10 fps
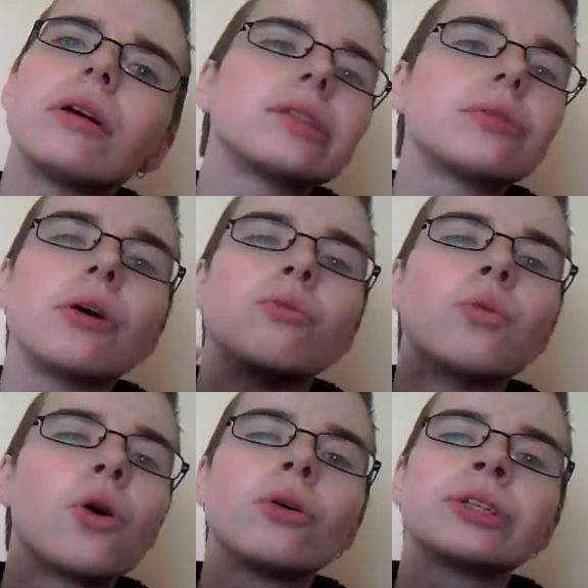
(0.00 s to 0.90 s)
I don't know
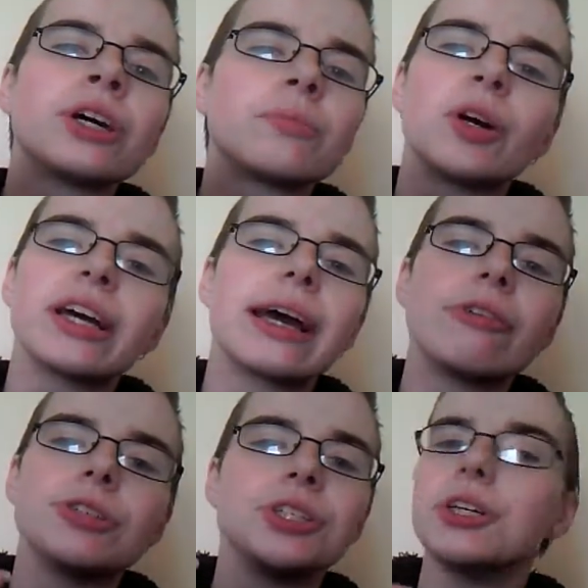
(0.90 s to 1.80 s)
what on earth my
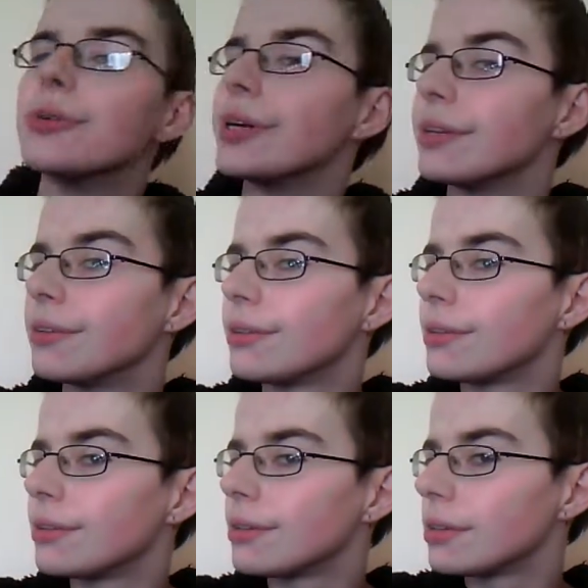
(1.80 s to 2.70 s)
hair is doing.
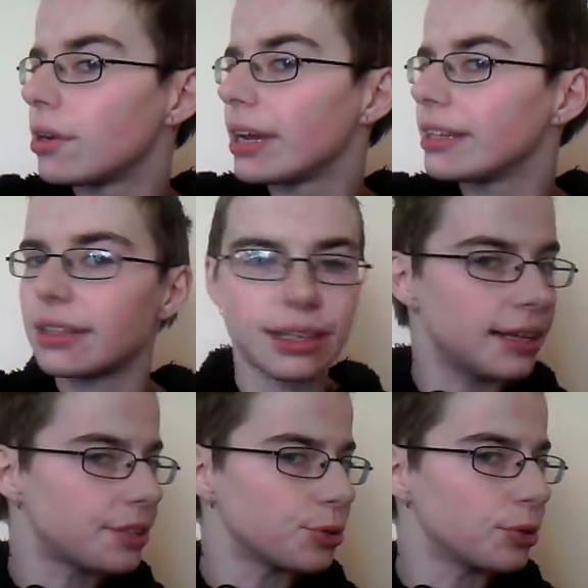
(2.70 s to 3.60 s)
Like,
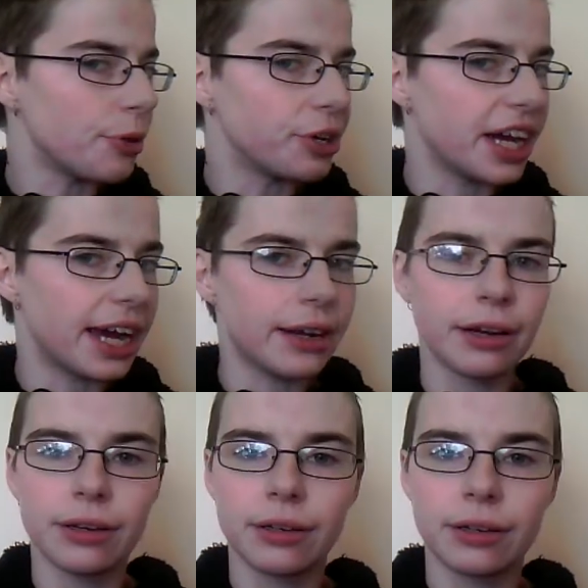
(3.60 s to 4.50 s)
it's all okay,
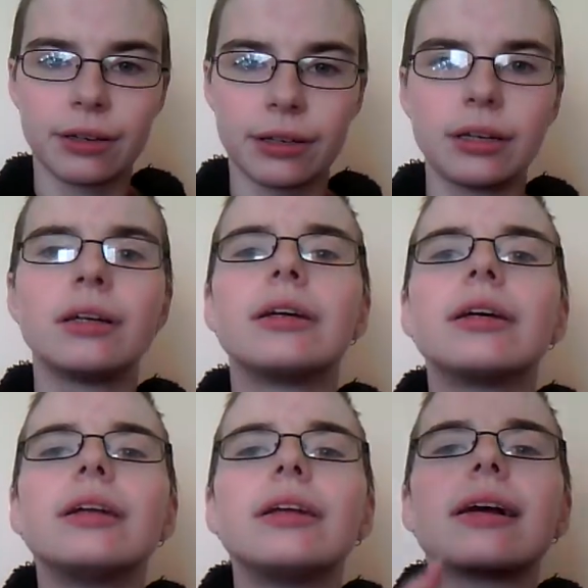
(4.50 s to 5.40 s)

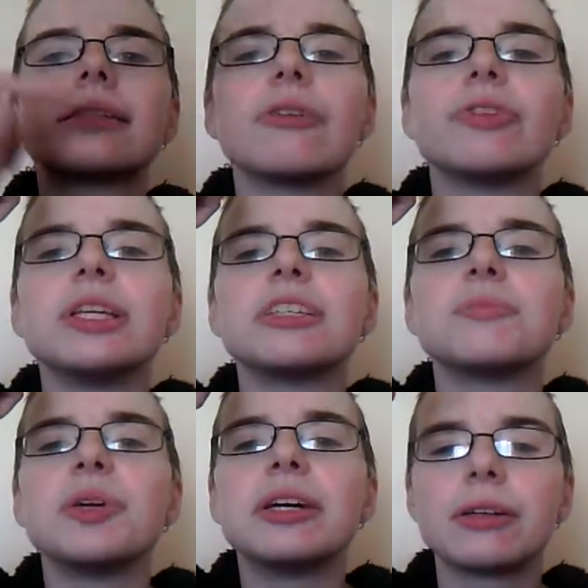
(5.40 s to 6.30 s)
except for this
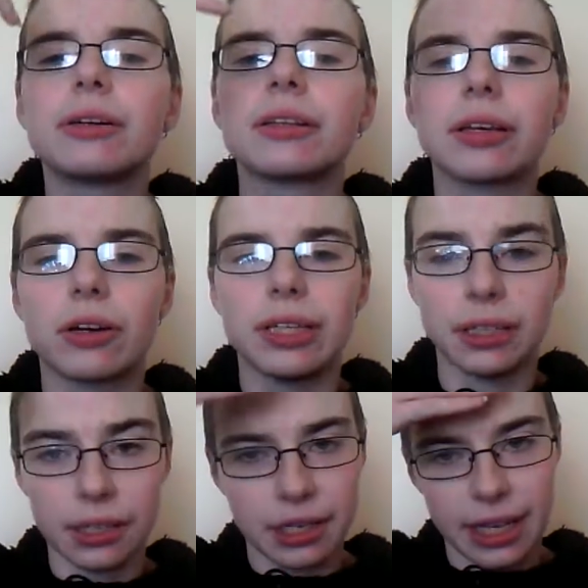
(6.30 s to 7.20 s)
bit. I think I
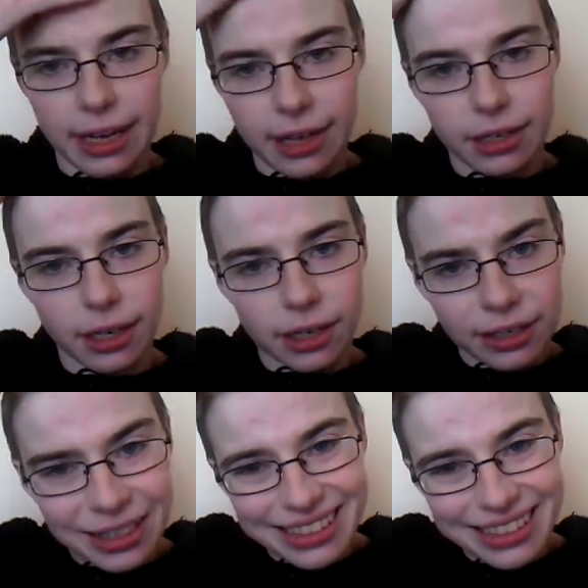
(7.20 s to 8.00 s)
need another haircut.